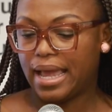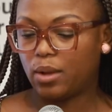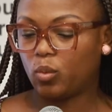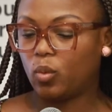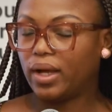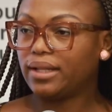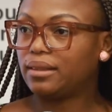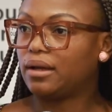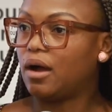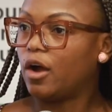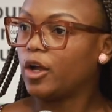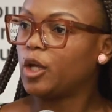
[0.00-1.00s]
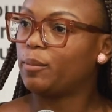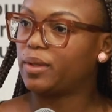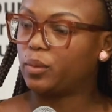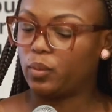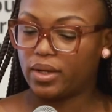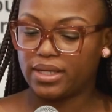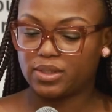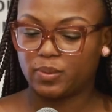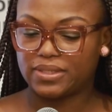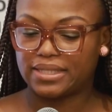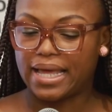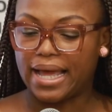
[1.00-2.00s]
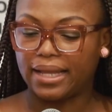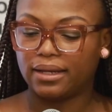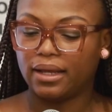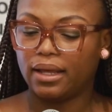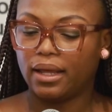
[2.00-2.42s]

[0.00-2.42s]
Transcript: And what the argument was that